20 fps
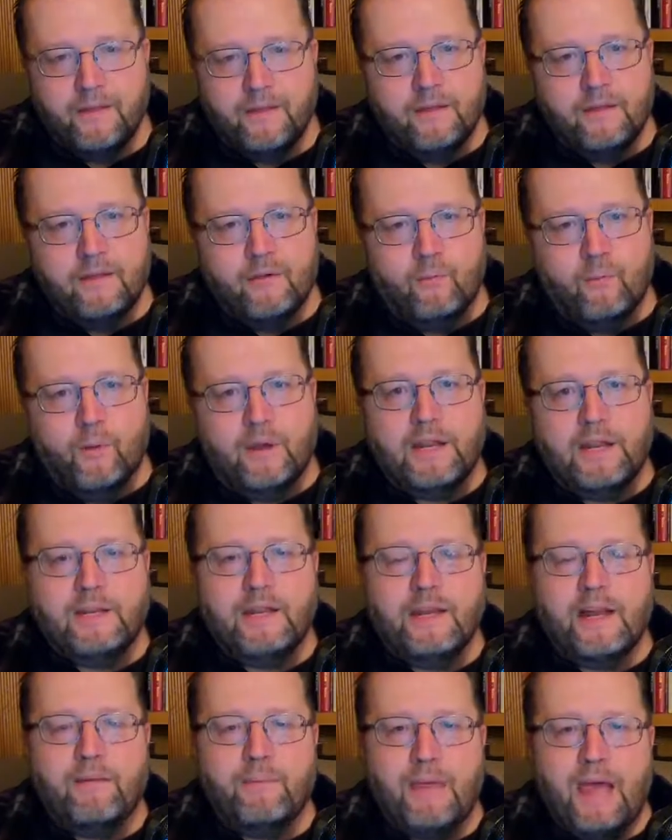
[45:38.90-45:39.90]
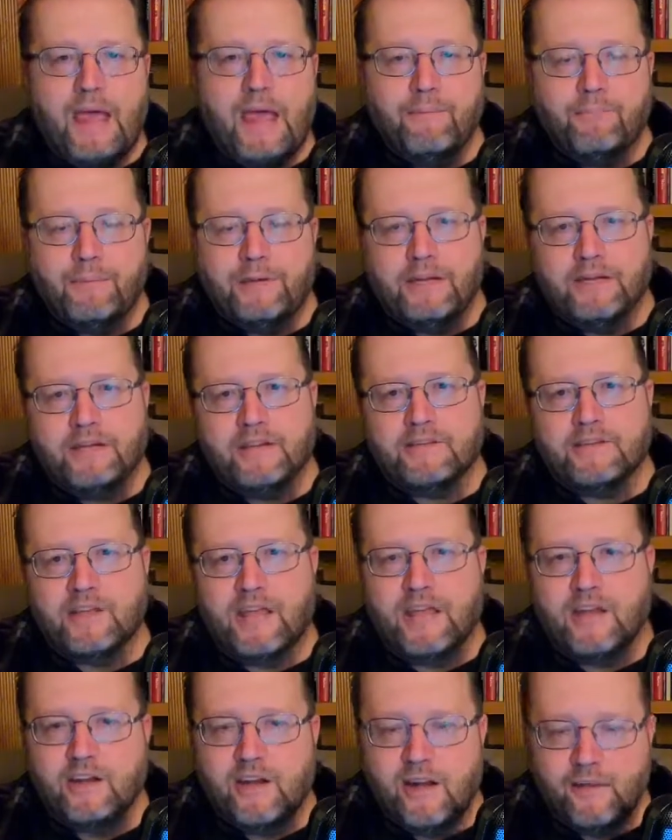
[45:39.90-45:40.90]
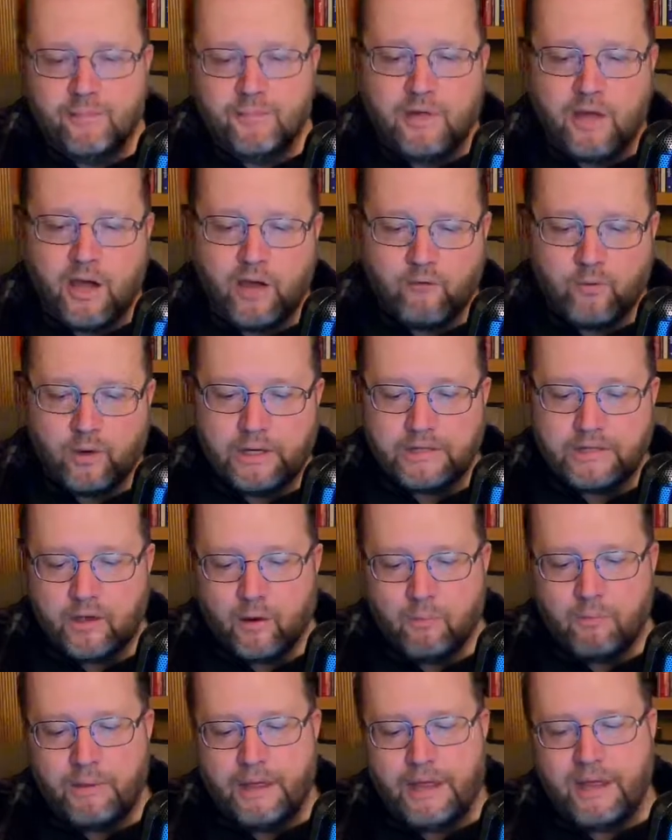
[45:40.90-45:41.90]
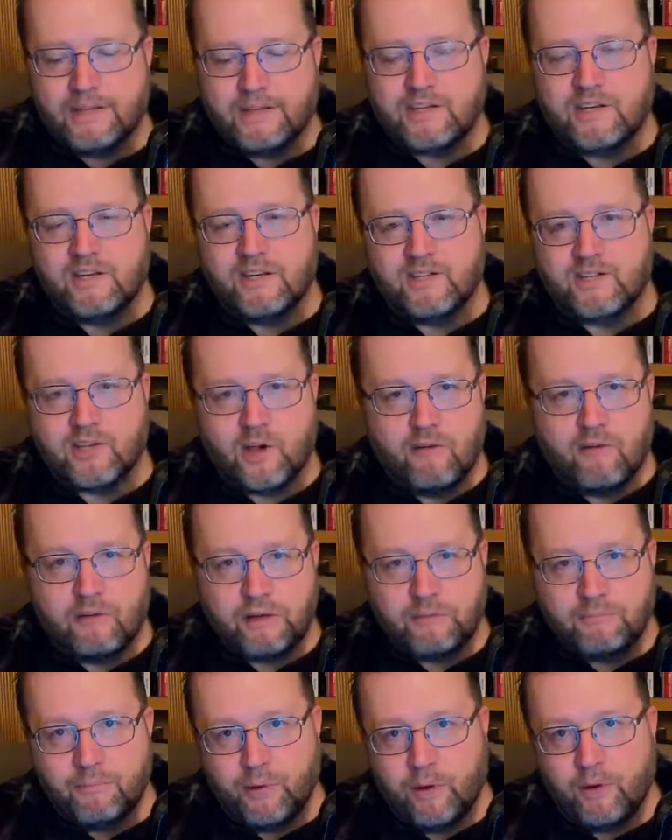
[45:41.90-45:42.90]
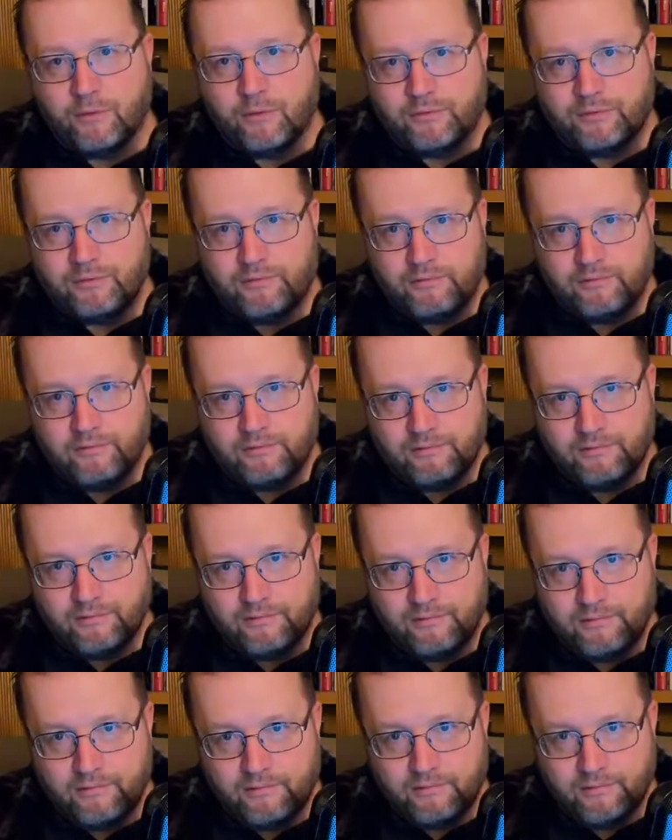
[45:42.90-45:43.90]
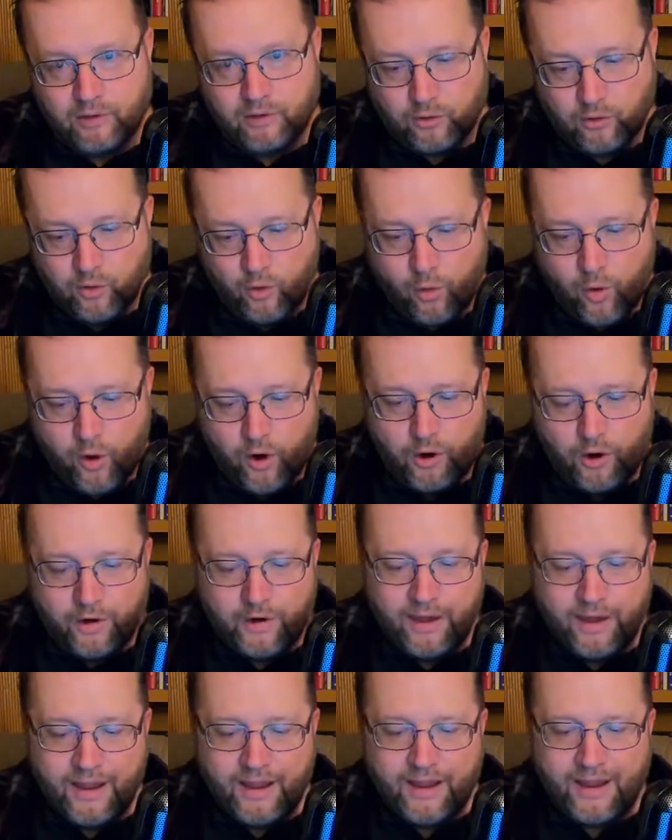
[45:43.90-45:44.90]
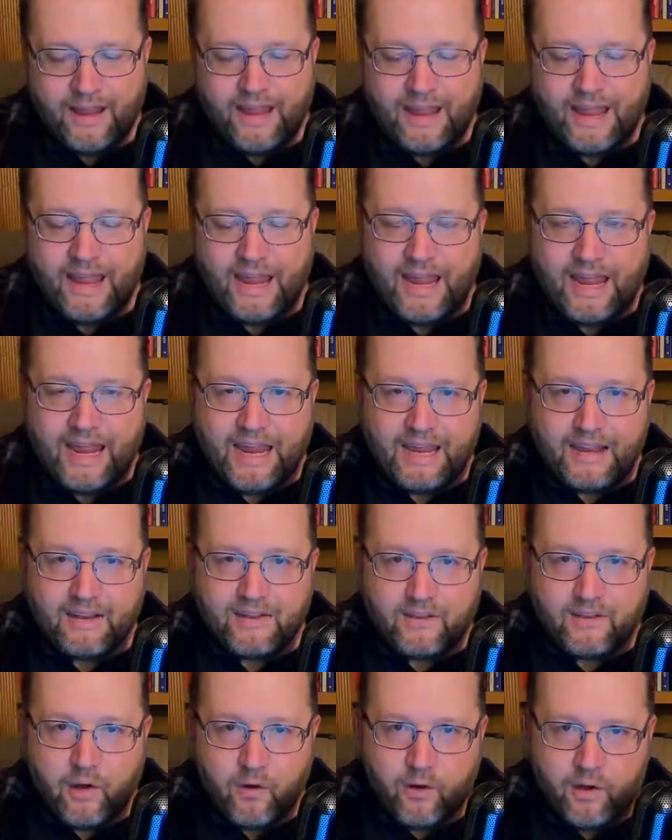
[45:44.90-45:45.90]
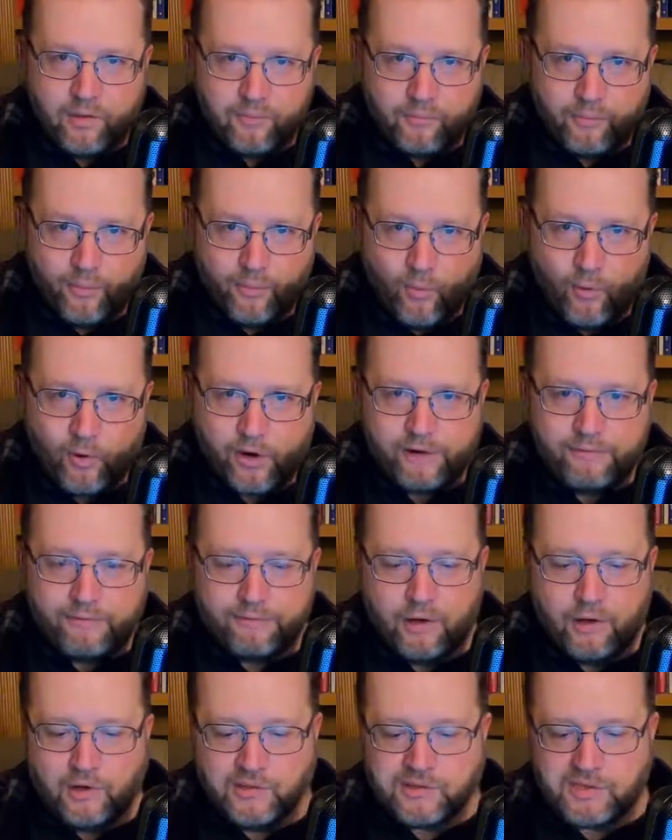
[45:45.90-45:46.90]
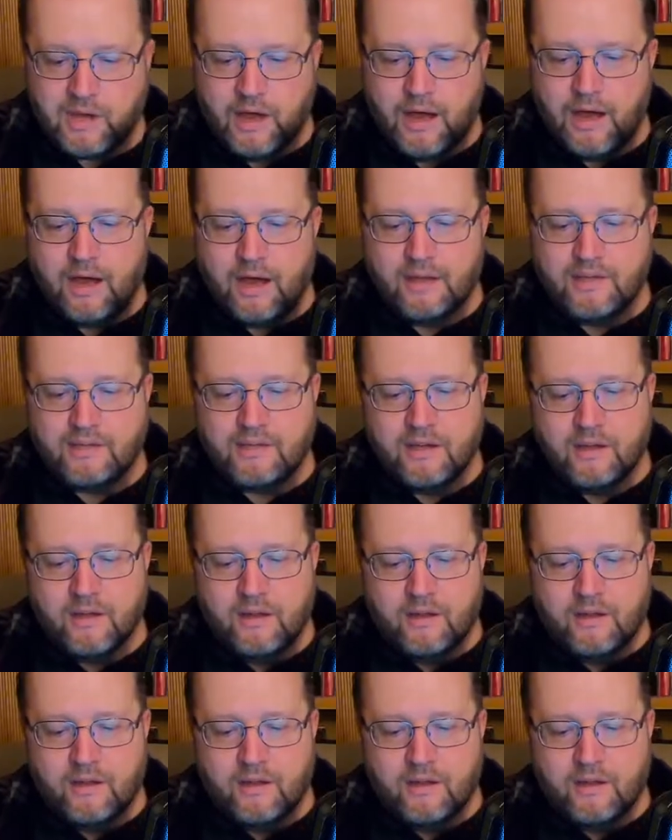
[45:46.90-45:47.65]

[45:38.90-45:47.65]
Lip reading: What ended up happening is they ended up covering their bets and serving both the Lord and their imported false gods.